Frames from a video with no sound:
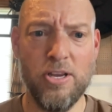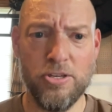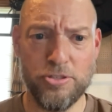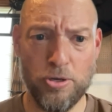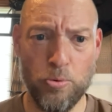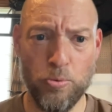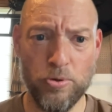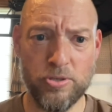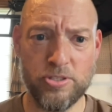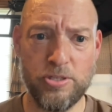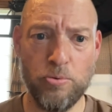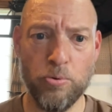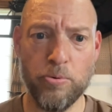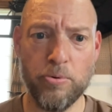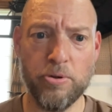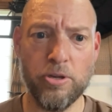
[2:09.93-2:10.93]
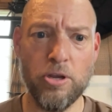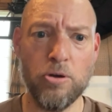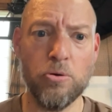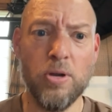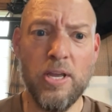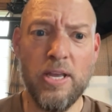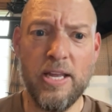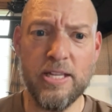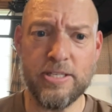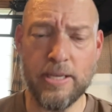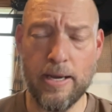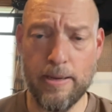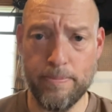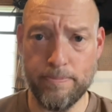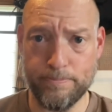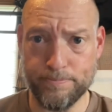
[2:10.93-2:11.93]
So we're going to see where we're going to go. It's a
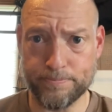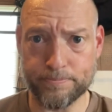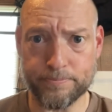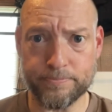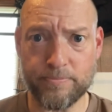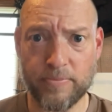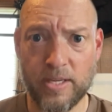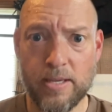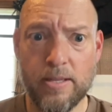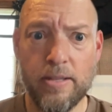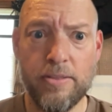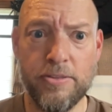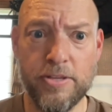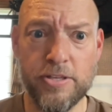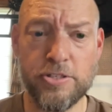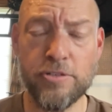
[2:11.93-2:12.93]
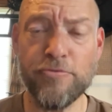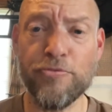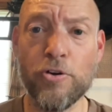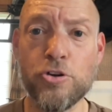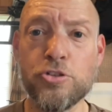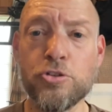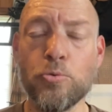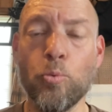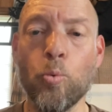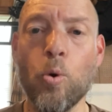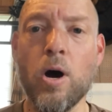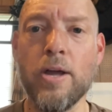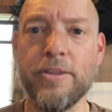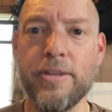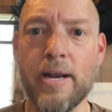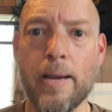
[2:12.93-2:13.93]
uh, this is version
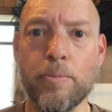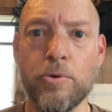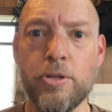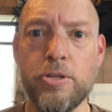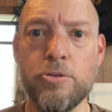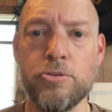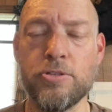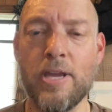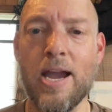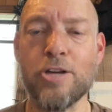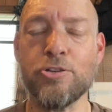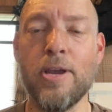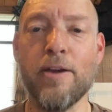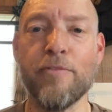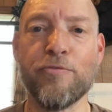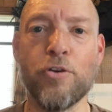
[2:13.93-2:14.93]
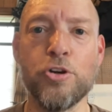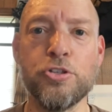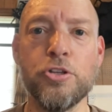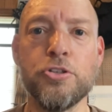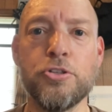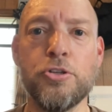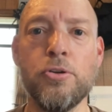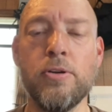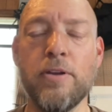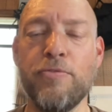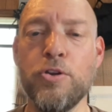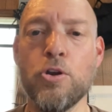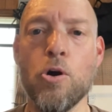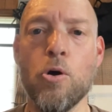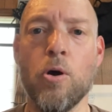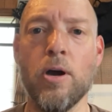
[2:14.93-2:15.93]
one that I'm going to use. They actually have version two. If
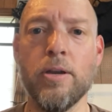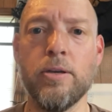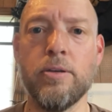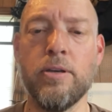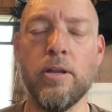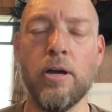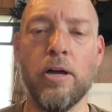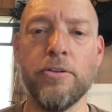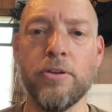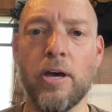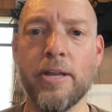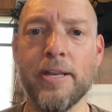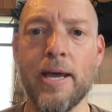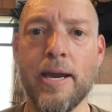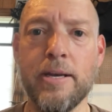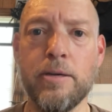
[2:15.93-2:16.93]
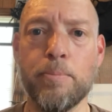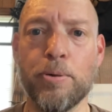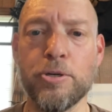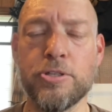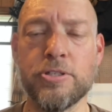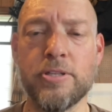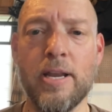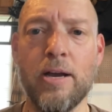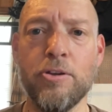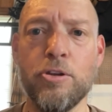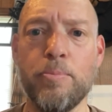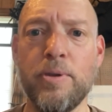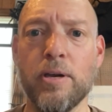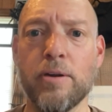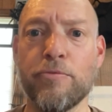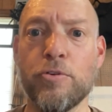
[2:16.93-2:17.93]
you go on, on online and purchase now, you'll
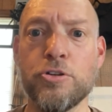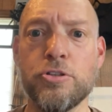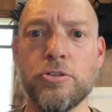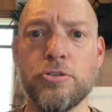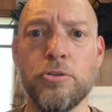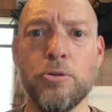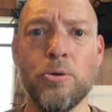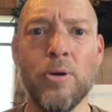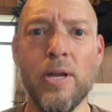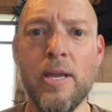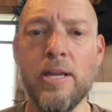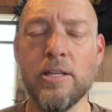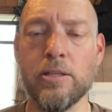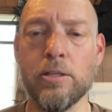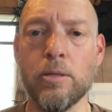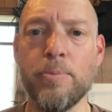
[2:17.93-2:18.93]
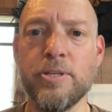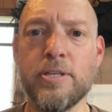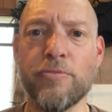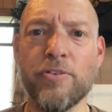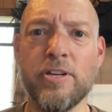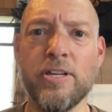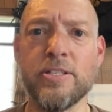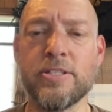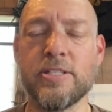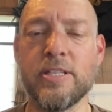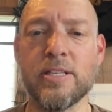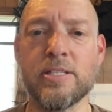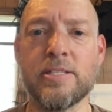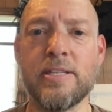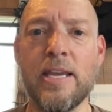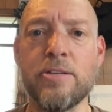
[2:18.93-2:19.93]
be on version two. A little bit different. It's
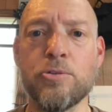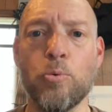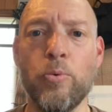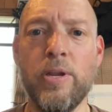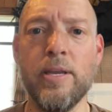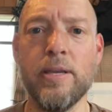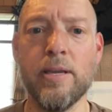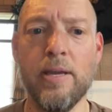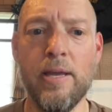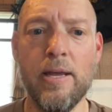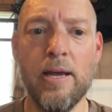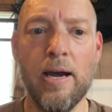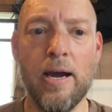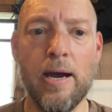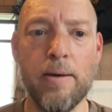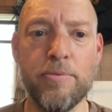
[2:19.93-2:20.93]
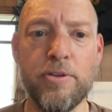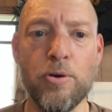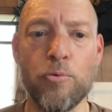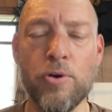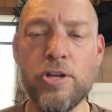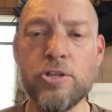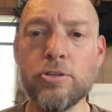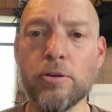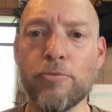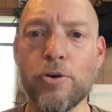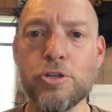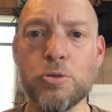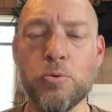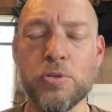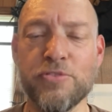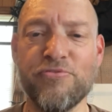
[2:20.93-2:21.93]
six days a week. Uh, the original
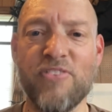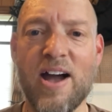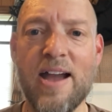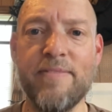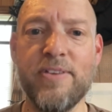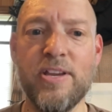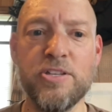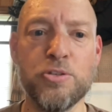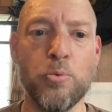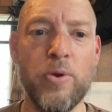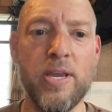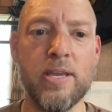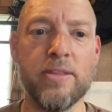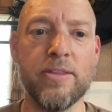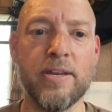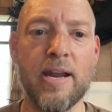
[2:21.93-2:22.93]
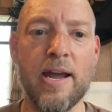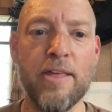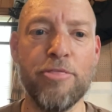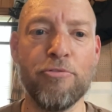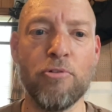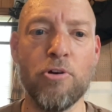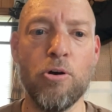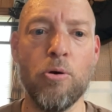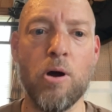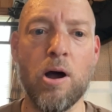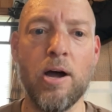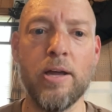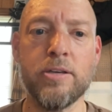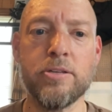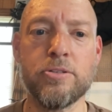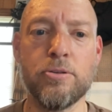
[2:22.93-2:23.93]
version was five days a week, and then I throw
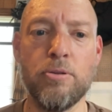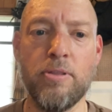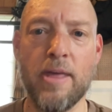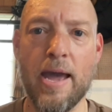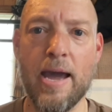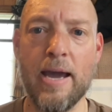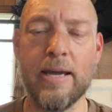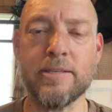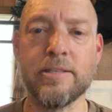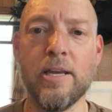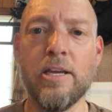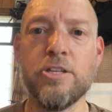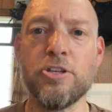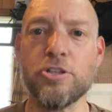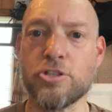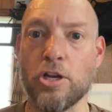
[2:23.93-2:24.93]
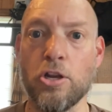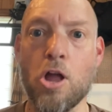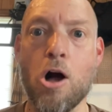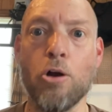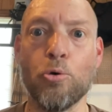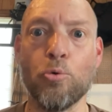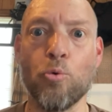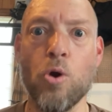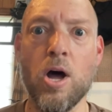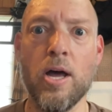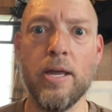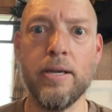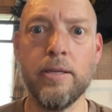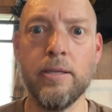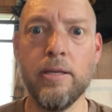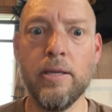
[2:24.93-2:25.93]
onto that just a long
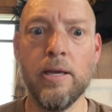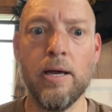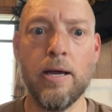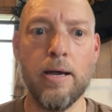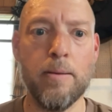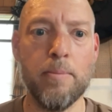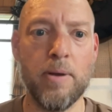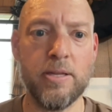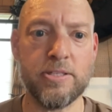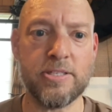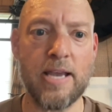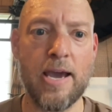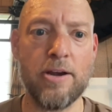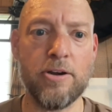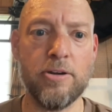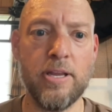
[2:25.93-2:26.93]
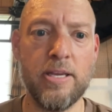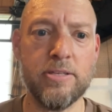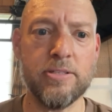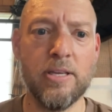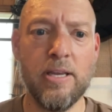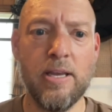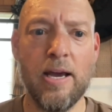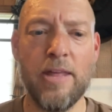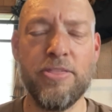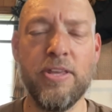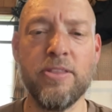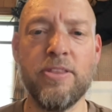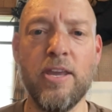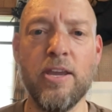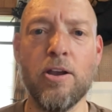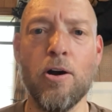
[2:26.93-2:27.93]
run um, on Saturdays. I
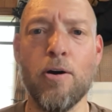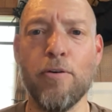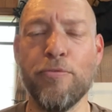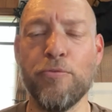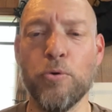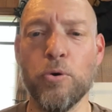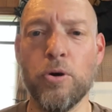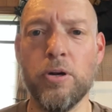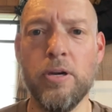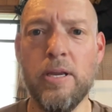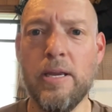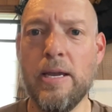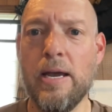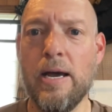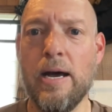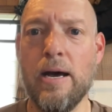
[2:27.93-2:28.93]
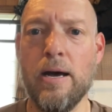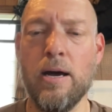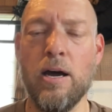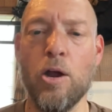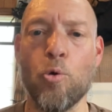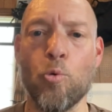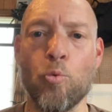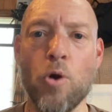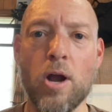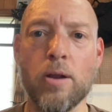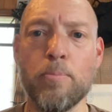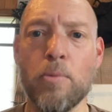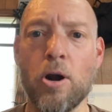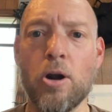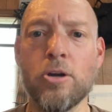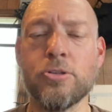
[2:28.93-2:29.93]
think they call for uh, a ruck
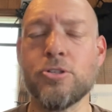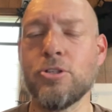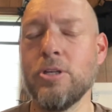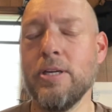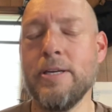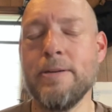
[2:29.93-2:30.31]
march.